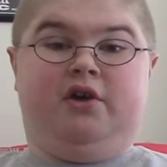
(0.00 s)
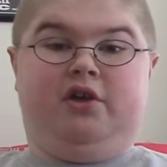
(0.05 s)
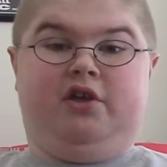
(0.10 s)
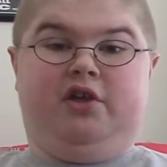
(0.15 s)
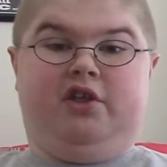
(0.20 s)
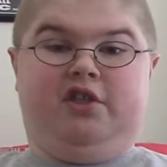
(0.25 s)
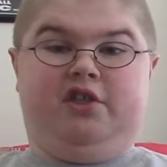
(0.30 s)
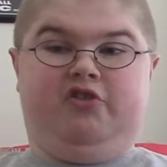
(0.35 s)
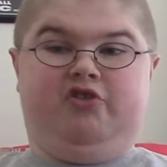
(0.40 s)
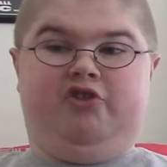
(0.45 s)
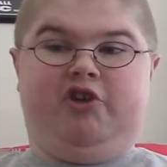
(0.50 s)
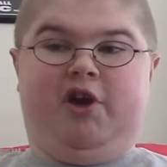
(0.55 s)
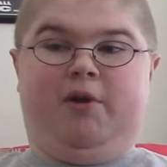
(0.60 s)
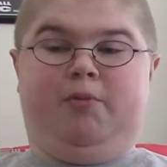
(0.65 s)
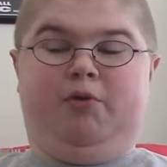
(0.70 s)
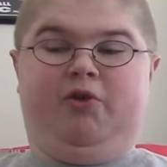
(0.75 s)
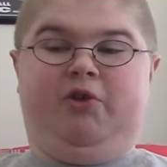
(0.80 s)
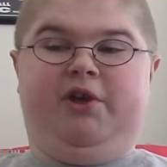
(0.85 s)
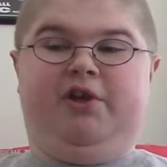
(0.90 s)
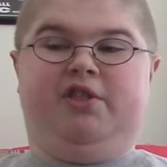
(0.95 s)
the
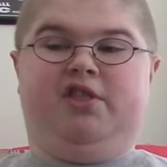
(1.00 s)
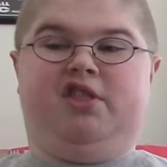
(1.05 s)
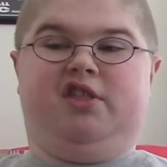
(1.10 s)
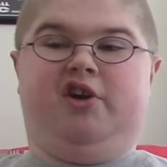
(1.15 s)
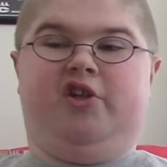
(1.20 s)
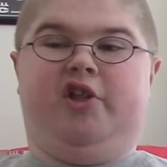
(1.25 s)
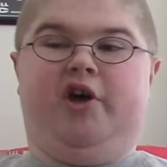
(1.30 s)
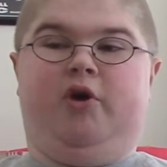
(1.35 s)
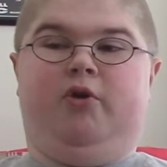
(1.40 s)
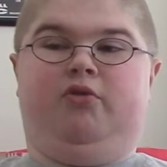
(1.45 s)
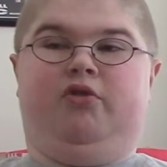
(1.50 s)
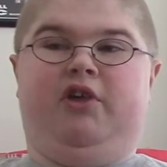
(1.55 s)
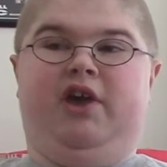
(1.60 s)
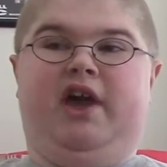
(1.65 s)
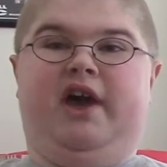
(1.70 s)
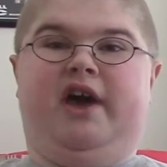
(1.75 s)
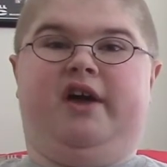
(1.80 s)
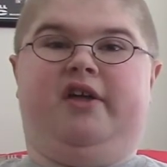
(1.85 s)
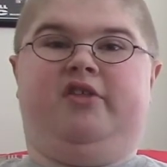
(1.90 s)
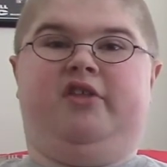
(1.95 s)
Chamberlain solo at
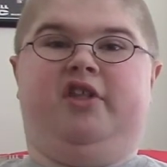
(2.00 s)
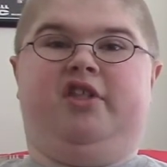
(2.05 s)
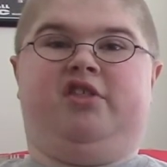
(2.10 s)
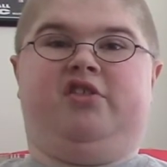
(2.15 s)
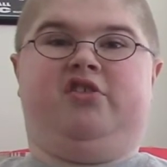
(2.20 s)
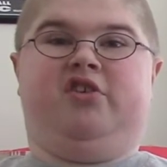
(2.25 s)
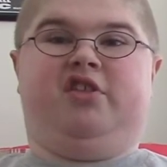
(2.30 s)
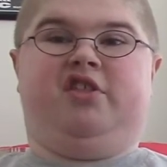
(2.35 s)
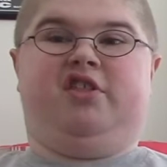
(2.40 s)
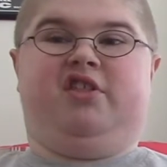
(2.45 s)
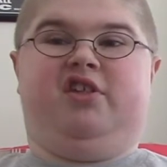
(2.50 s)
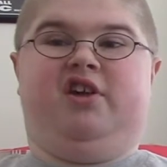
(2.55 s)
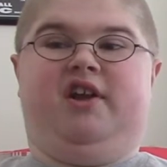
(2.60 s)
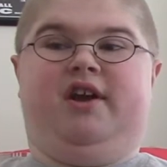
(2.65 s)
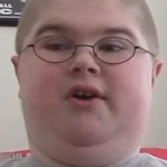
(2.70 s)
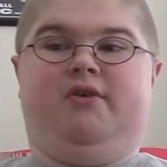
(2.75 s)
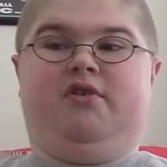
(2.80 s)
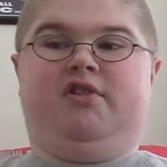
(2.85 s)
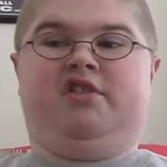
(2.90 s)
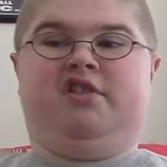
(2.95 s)
the end is just
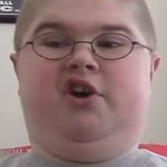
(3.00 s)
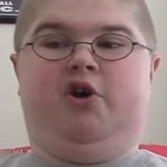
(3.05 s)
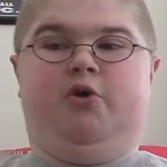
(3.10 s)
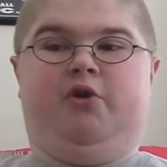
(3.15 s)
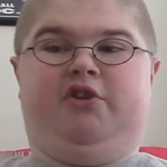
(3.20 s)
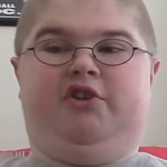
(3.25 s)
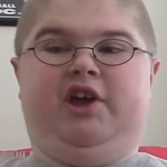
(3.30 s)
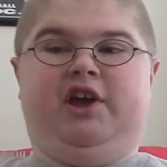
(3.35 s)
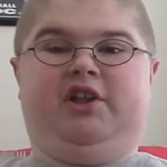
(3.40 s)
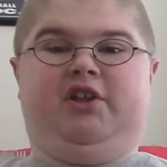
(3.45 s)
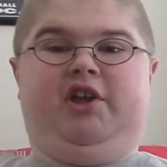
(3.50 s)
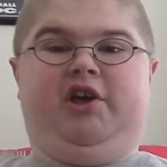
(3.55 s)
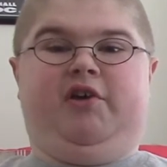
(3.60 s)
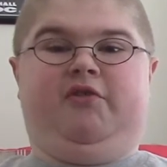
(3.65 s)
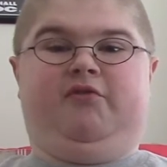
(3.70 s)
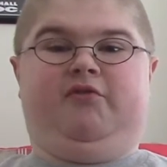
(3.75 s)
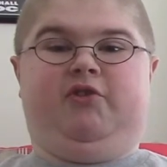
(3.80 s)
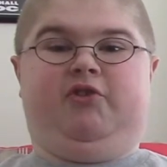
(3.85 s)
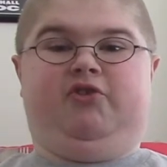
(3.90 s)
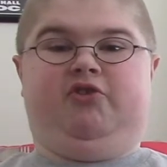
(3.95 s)
so
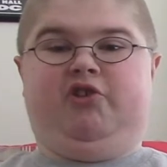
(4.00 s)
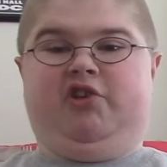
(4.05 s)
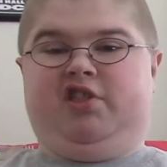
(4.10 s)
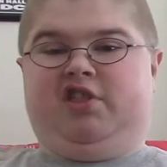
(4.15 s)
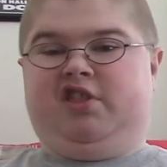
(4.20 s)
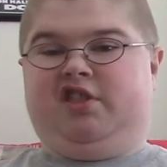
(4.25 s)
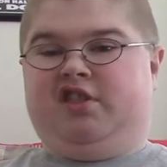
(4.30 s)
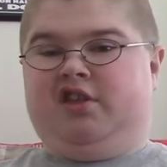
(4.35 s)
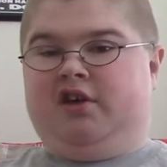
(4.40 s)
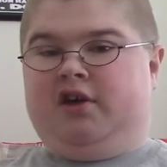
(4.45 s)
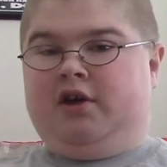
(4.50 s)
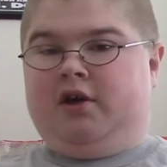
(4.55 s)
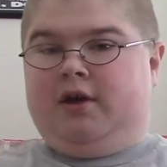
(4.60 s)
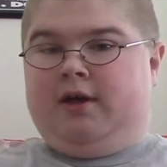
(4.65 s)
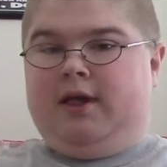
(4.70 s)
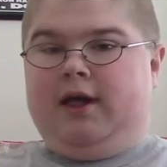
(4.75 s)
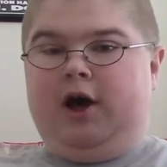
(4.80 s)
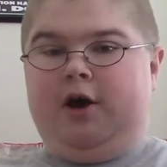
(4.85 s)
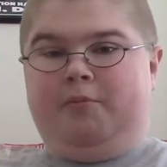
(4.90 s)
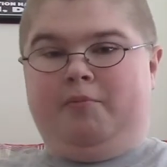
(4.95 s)
addictive and just
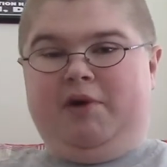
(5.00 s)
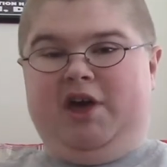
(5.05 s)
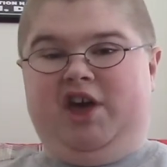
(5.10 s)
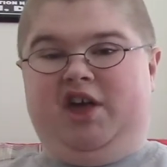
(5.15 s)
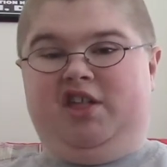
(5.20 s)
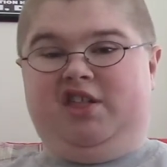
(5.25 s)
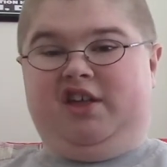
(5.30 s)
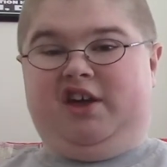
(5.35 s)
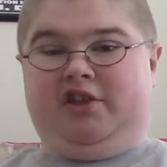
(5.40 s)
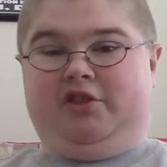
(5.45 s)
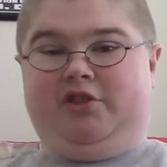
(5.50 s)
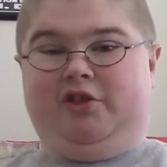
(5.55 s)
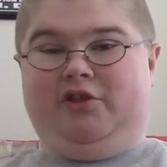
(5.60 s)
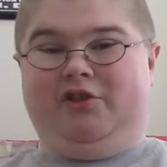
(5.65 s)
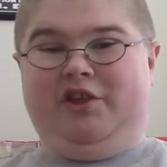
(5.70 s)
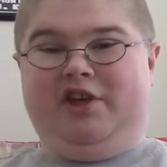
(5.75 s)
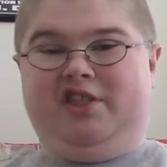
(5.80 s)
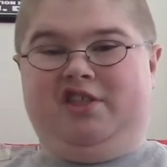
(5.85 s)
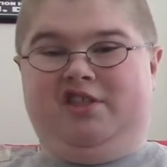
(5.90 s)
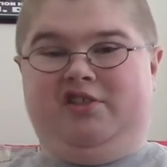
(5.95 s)
amazing to
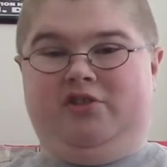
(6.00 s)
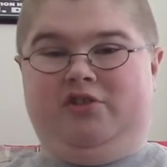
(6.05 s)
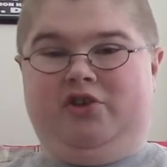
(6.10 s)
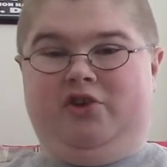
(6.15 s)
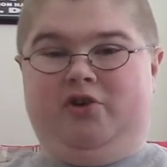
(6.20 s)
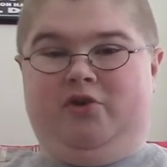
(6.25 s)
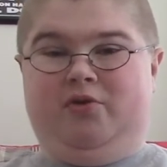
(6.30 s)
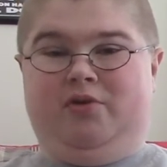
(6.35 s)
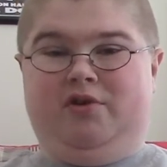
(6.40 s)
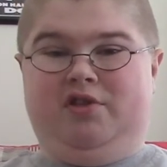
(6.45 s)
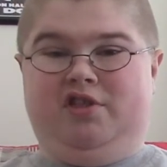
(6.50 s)
listen to.